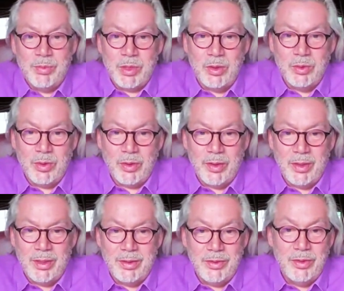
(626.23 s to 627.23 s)
told on
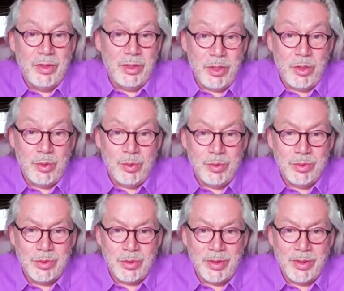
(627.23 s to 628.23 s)
the, the
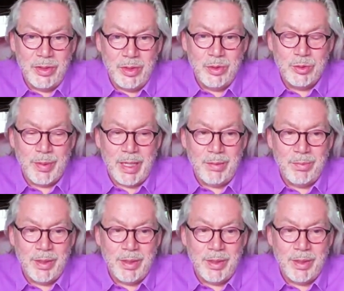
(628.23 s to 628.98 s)
news or in the mm-hmm. newspaper.